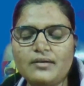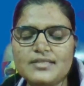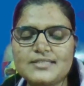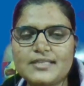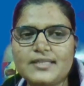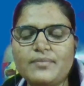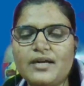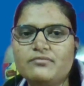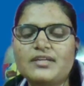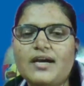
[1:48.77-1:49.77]
easily,
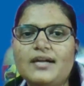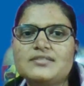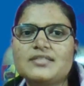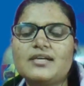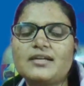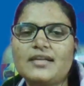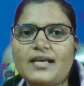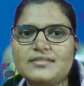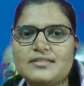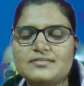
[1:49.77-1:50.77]
but we can't see the
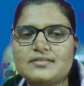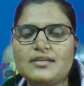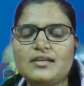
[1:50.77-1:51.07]
classes.